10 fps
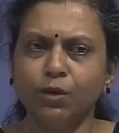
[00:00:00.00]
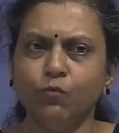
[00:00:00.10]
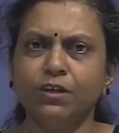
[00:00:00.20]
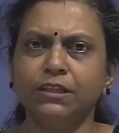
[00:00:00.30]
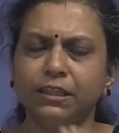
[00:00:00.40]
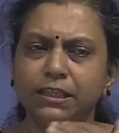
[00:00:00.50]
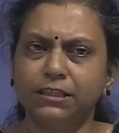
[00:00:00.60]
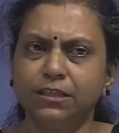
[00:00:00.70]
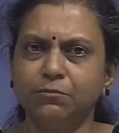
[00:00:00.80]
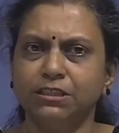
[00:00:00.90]
with
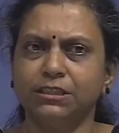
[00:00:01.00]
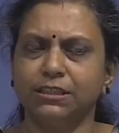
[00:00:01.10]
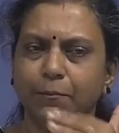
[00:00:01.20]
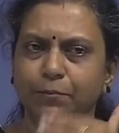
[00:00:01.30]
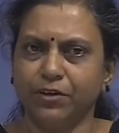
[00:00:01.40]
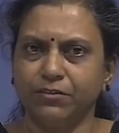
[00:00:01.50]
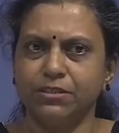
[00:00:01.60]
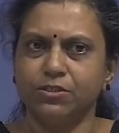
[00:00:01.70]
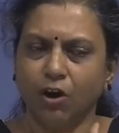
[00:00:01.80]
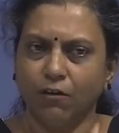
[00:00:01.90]
intermittent
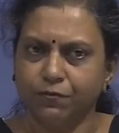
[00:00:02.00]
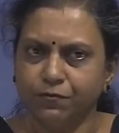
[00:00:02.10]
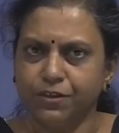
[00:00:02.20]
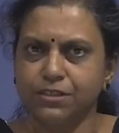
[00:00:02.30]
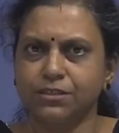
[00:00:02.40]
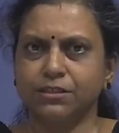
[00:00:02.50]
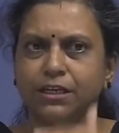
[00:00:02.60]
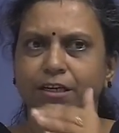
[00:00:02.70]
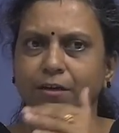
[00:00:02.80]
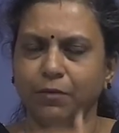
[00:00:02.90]
appearance of first a
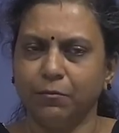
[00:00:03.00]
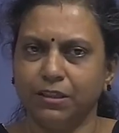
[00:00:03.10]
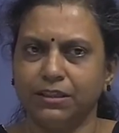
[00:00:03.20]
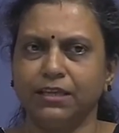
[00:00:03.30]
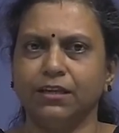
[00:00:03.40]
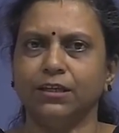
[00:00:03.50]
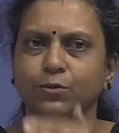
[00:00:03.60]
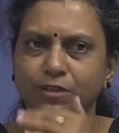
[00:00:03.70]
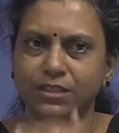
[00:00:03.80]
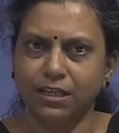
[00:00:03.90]
Taylor bubble, then a
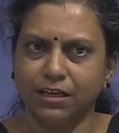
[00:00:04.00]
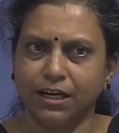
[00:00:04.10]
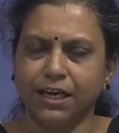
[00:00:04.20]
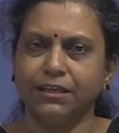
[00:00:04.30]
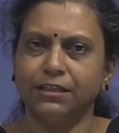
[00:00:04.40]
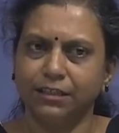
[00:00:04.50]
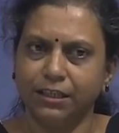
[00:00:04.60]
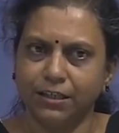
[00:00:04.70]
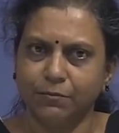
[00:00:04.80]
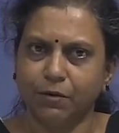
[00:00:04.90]
liquid slug, again a
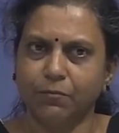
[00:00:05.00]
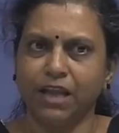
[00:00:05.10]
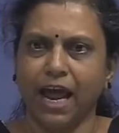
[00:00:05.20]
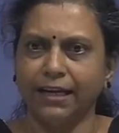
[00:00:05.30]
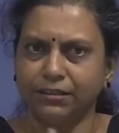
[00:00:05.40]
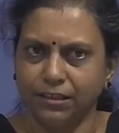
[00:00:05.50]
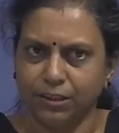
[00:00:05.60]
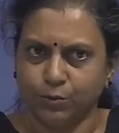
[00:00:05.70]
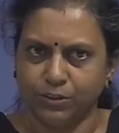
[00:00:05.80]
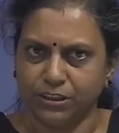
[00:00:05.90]
Taylor bubble and a
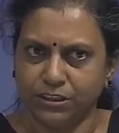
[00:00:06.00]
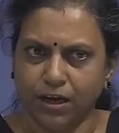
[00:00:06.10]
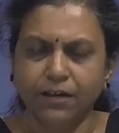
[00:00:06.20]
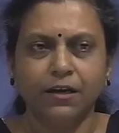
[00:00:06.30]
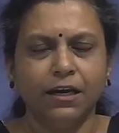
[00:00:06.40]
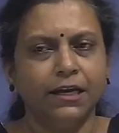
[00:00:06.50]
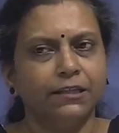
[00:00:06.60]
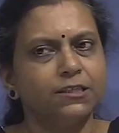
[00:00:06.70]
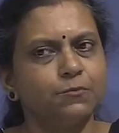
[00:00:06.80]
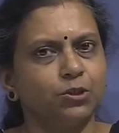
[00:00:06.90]
liquid slug.
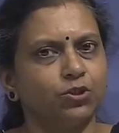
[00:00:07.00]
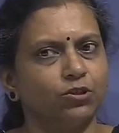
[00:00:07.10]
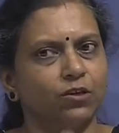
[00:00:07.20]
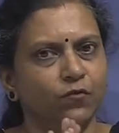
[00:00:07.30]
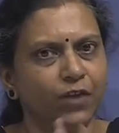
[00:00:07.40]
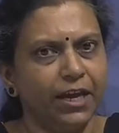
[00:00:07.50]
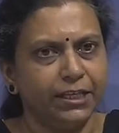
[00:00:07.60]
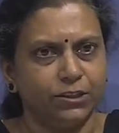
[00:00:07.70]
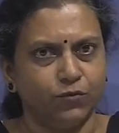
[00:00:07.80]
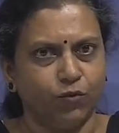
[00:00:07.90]
In this particular way
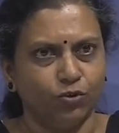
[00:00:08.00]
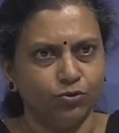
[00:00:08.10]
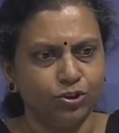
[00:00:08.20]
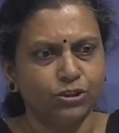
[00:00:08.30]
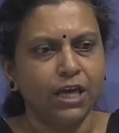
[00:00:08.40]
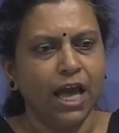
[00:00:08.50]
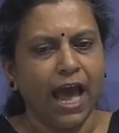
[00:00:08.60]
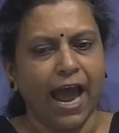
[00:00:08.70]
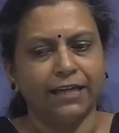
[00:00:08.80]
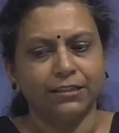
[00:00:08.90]
it follows
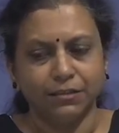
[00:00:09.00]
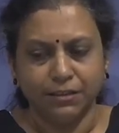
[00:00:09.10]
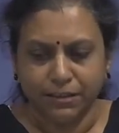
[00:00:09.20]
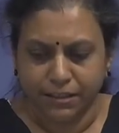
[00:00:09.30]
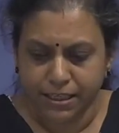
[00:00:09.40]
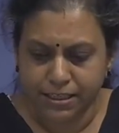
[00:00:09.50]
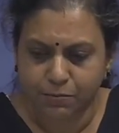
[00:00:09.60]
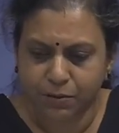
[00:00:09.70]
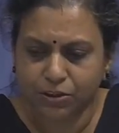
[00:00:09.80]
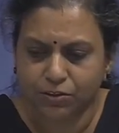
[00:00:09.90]
and this
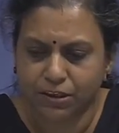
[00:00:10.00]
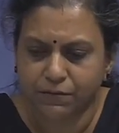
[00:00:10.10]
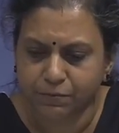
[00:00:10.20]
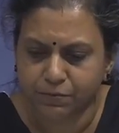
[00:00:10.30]
particular